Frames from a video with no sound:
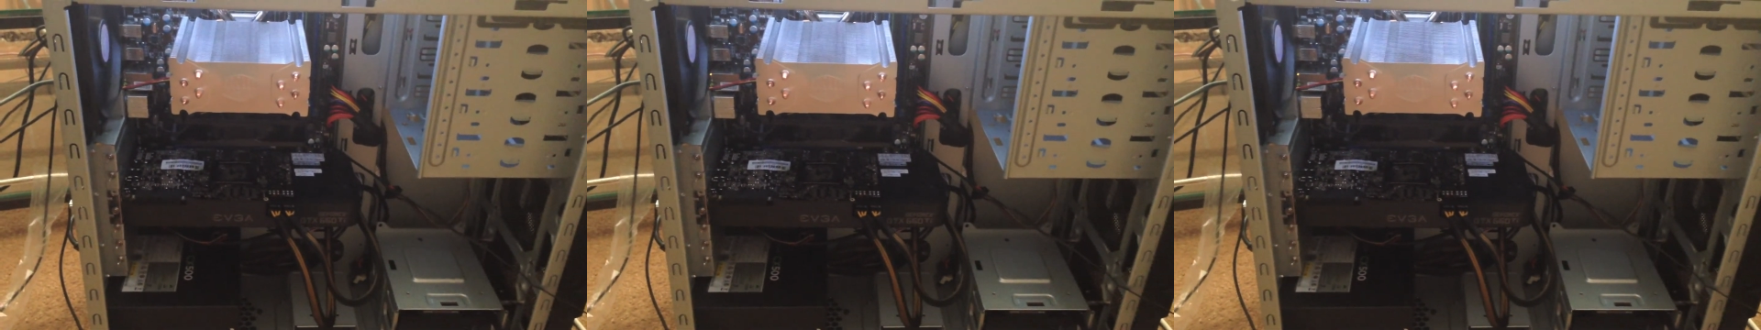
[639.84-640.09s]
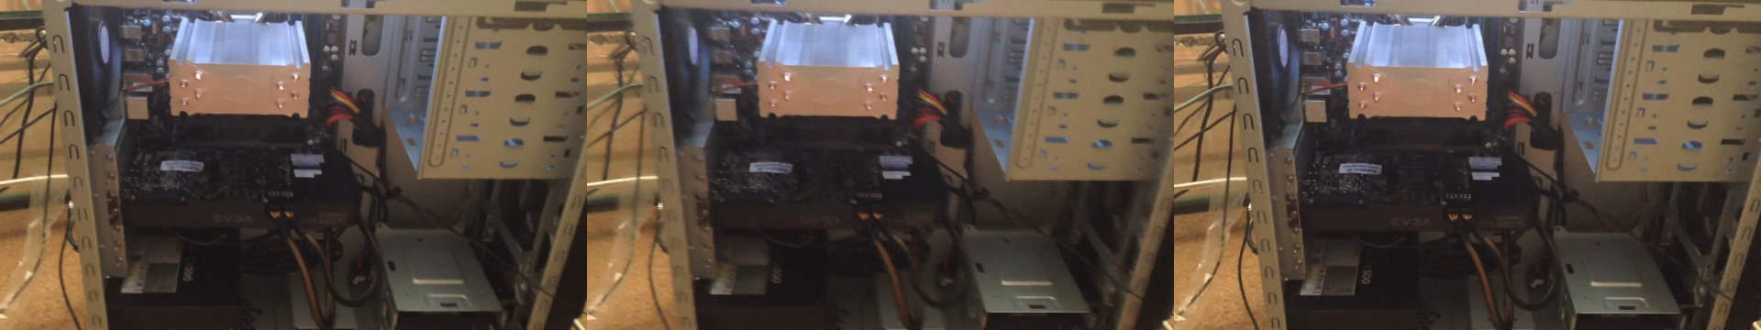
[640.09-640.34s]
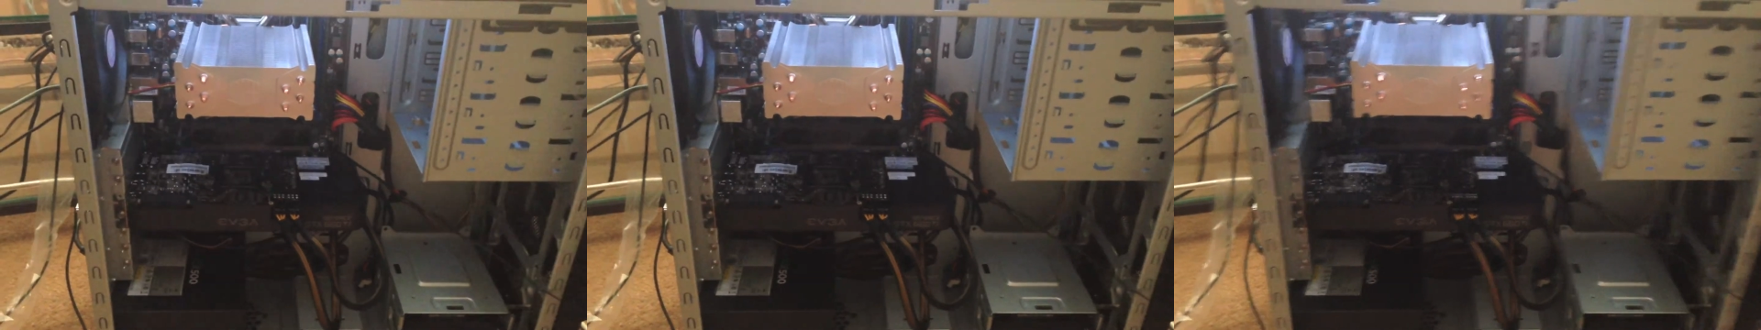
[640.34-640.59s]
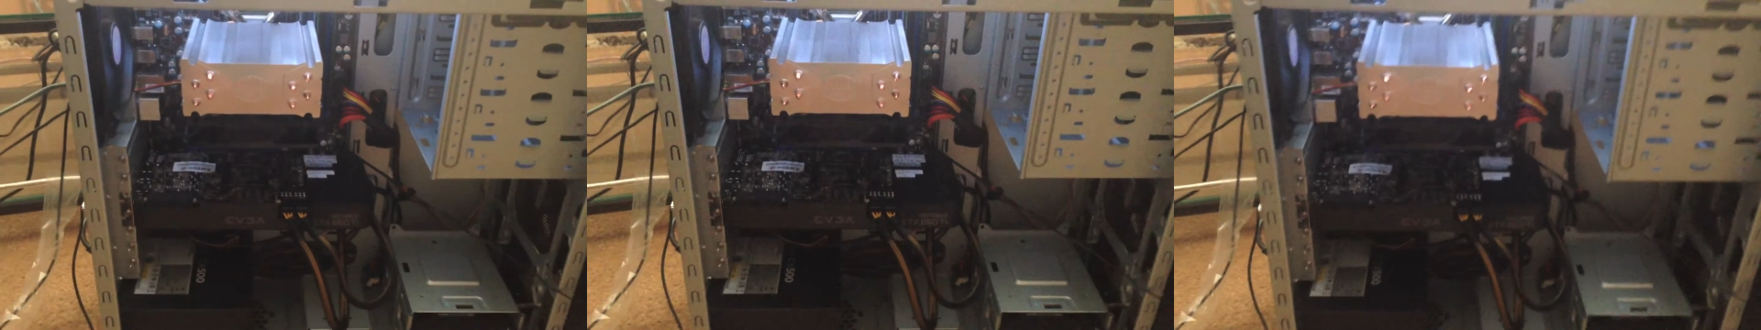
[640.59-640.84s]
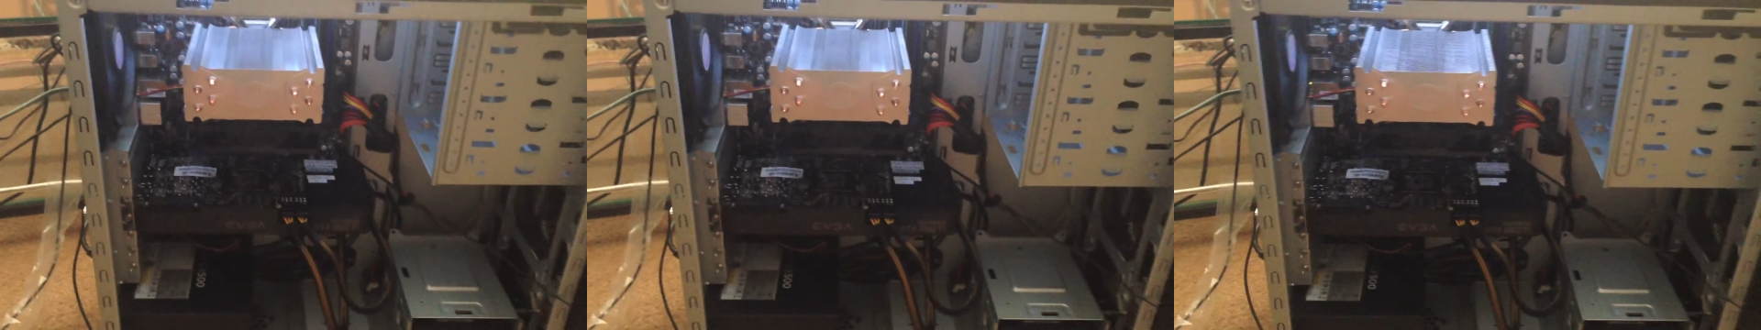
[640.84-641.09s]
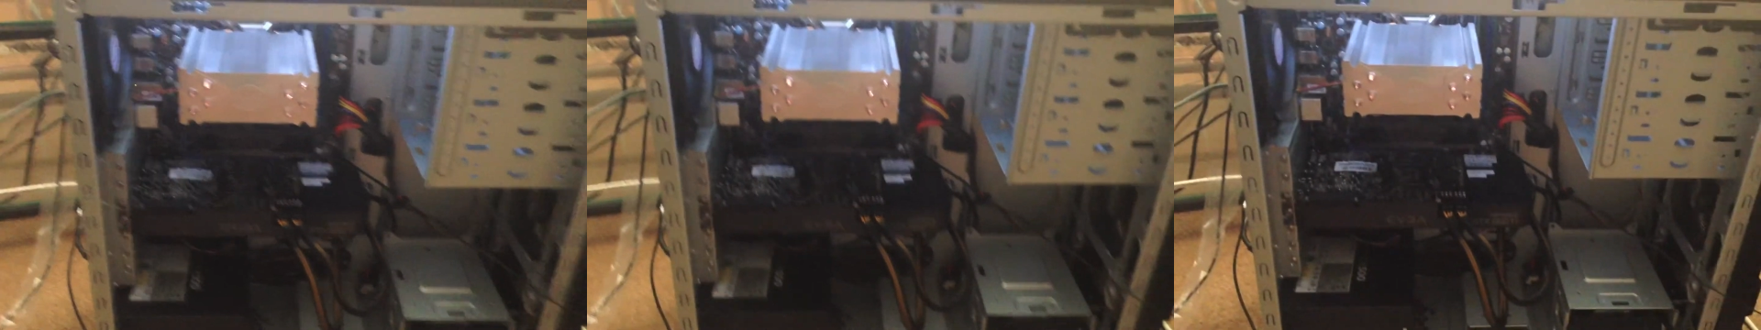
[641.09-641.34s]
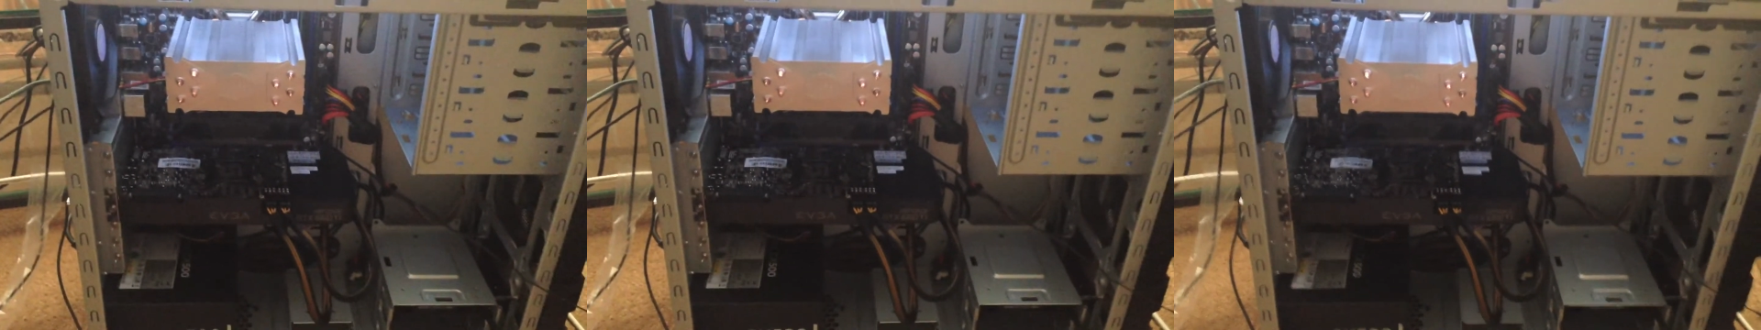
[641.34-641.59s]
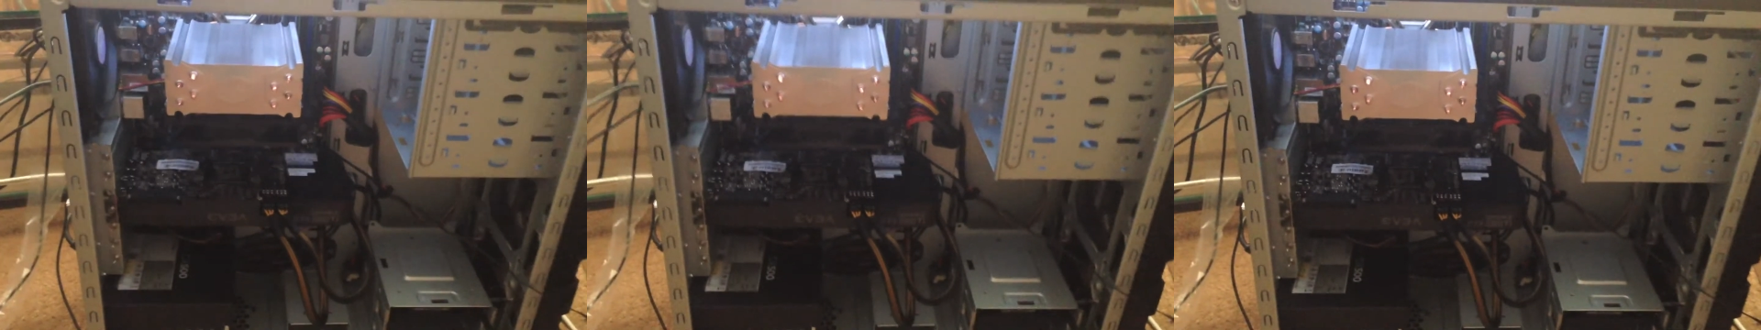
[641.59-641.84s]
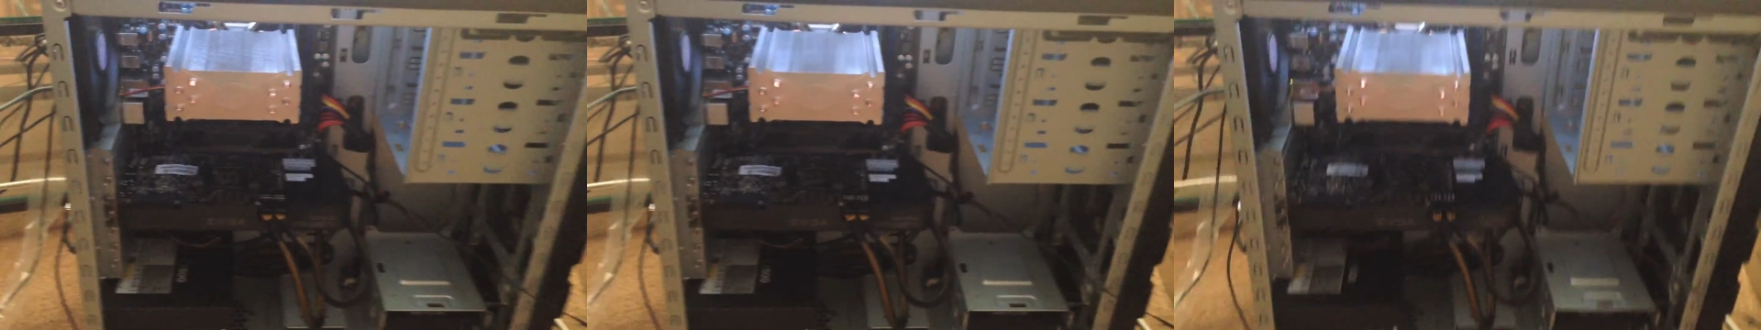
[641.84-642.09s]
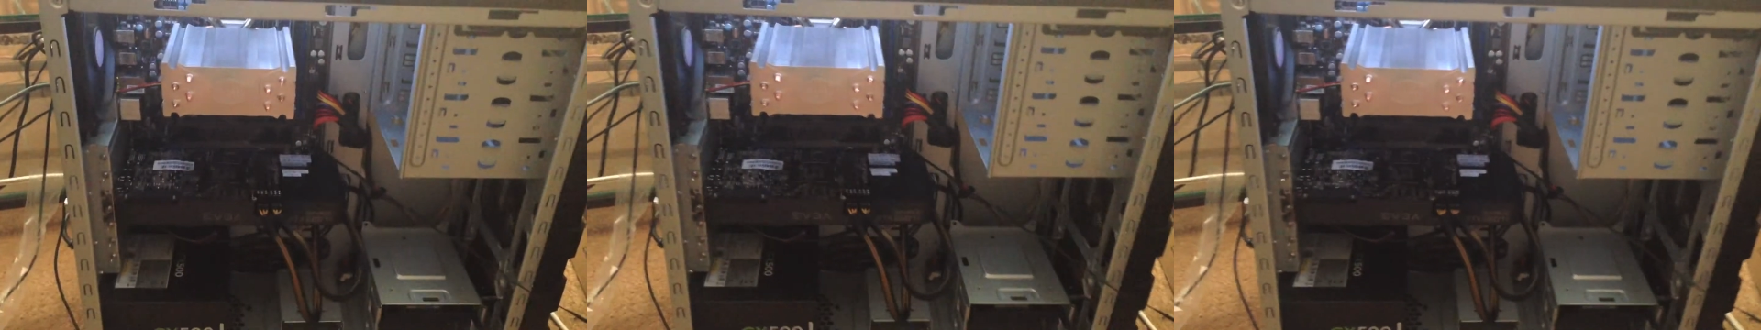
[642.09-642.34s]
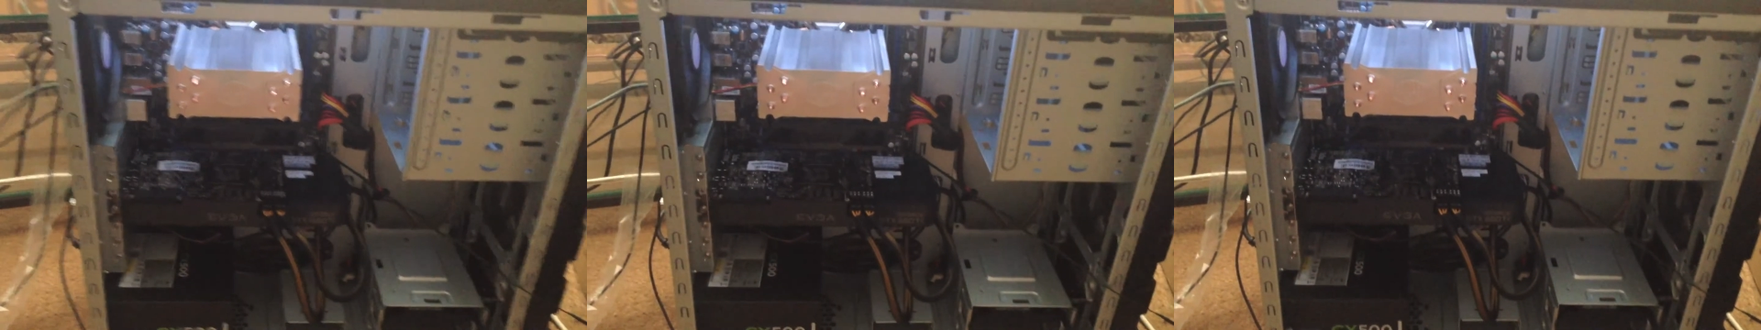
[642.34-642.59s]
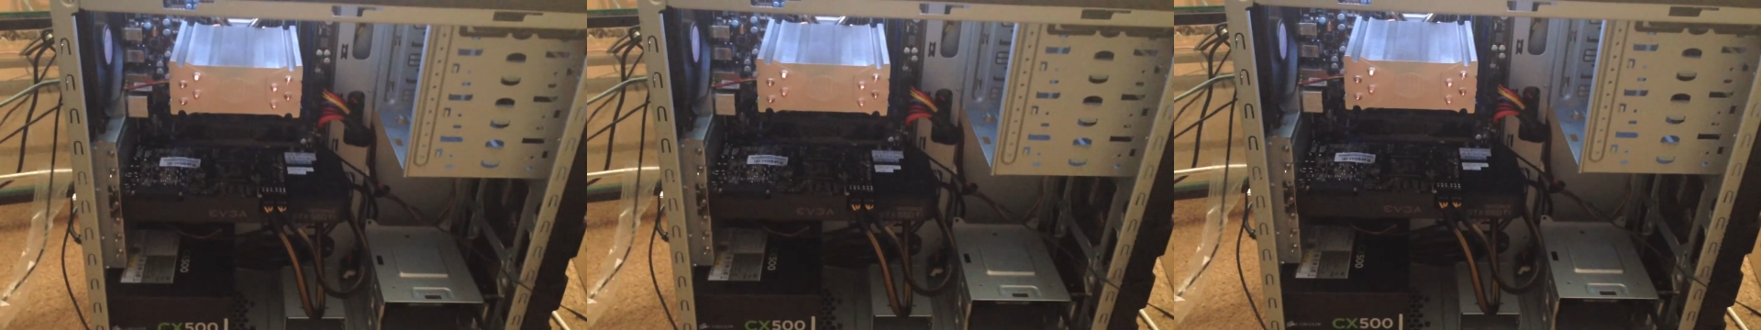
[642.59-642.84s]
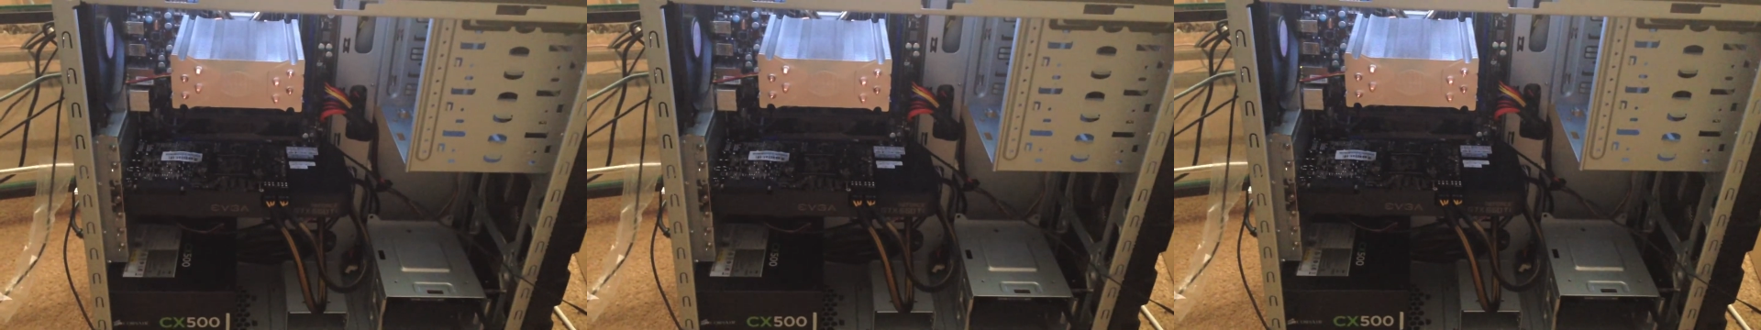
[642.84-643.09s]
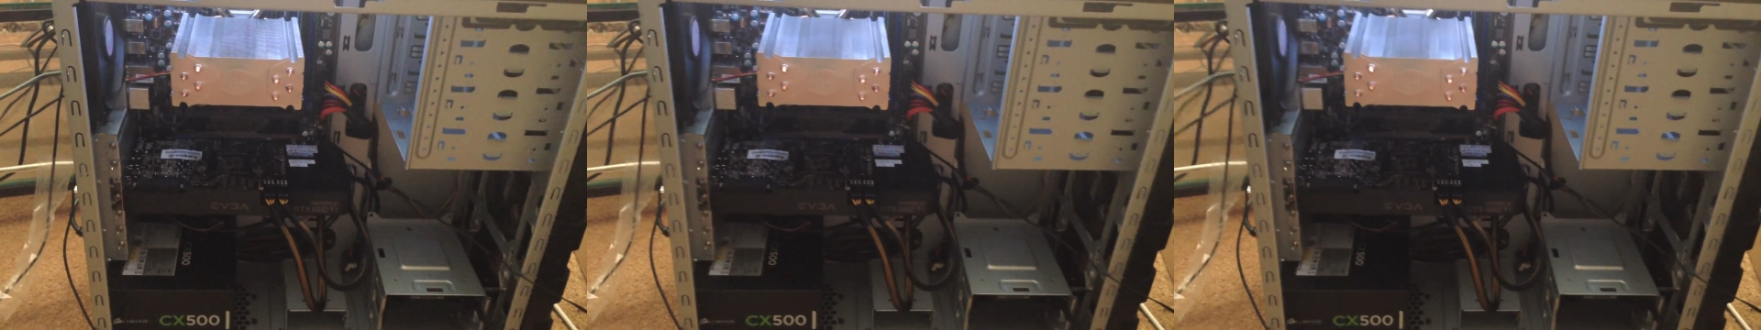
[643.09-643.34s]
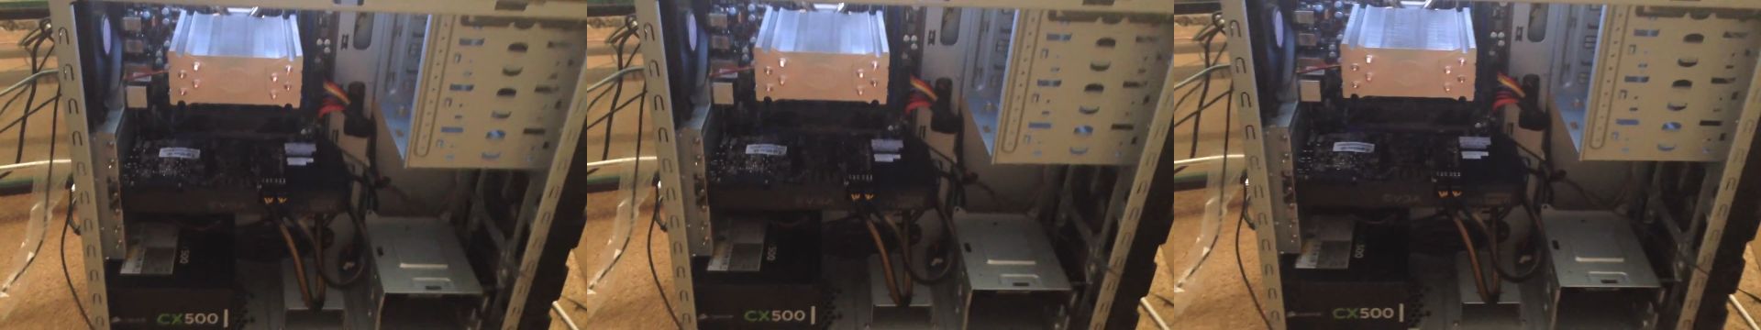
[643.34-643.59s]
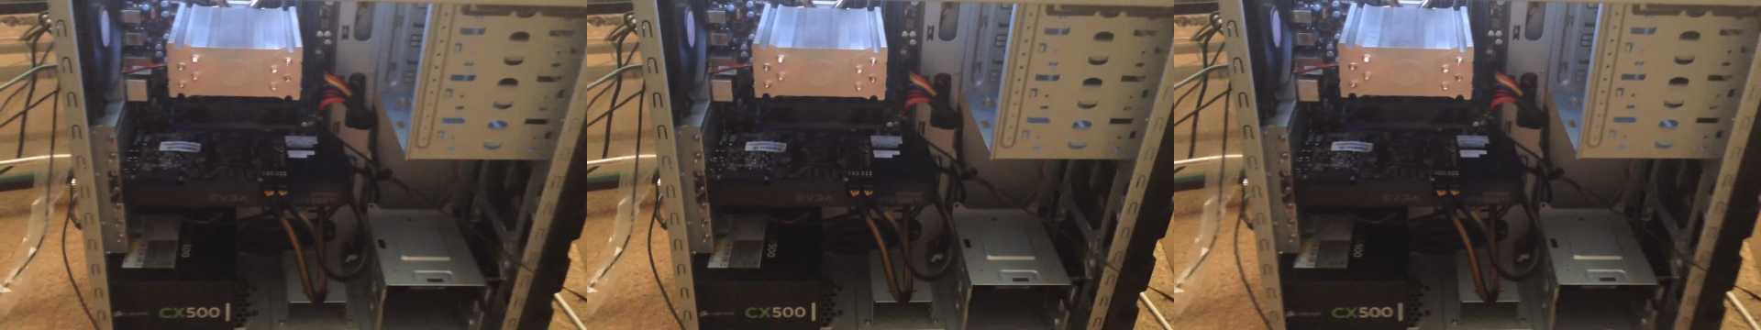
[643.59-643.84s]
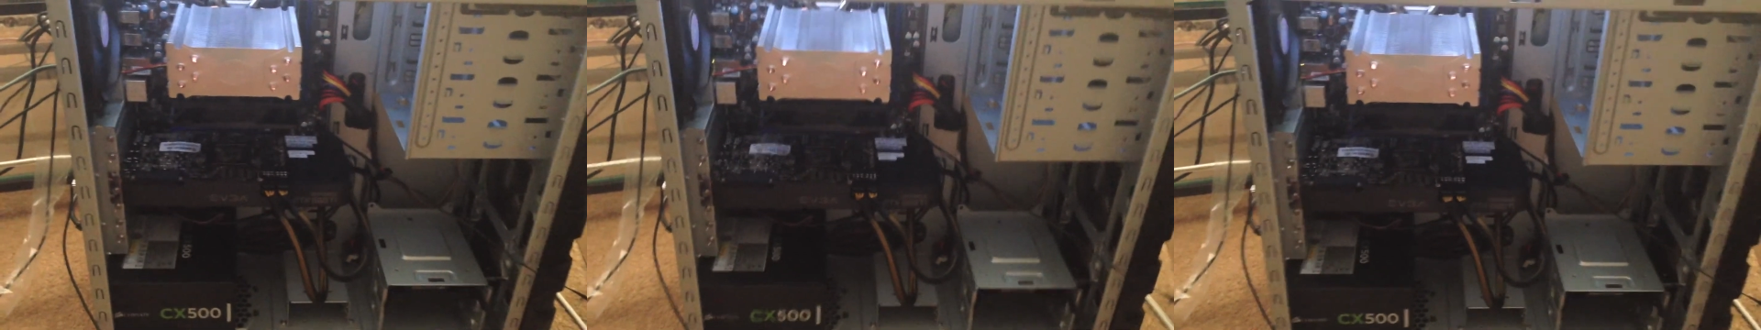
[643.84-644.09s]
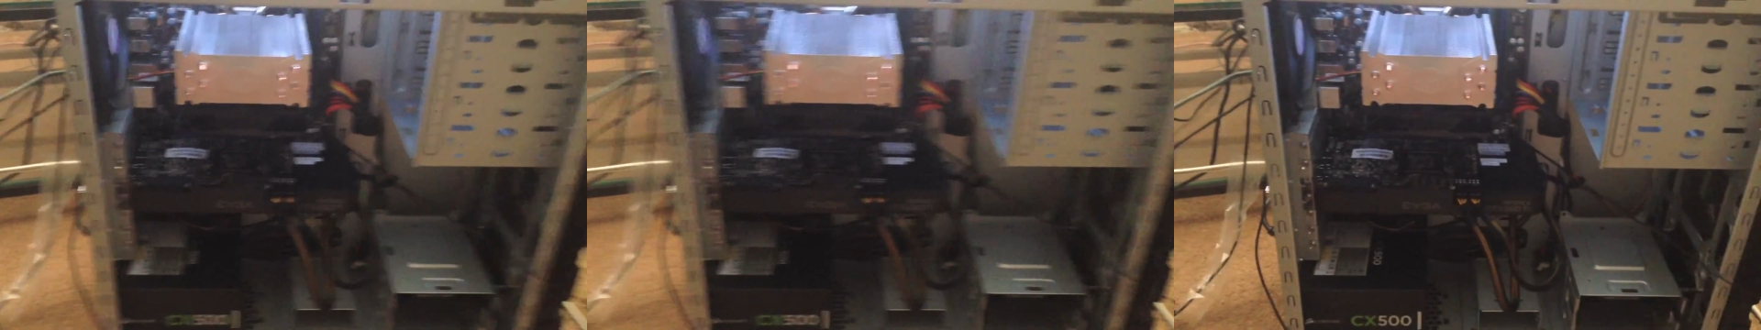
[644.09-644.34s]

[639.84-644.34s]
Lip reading: (no speaker visible)